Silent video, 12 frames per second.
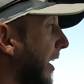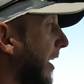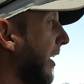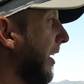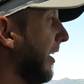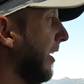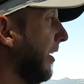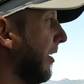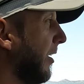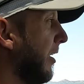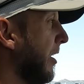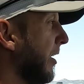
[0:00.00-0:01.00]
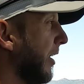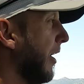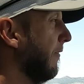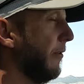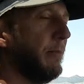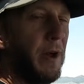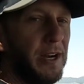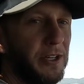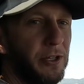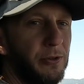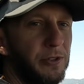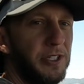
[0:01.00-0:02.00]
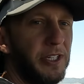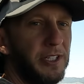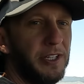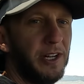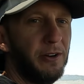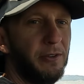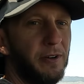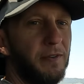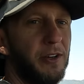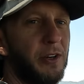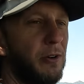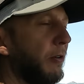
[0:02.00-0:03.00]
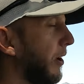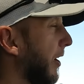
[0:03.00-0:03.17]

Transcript: a kind of a minute detail review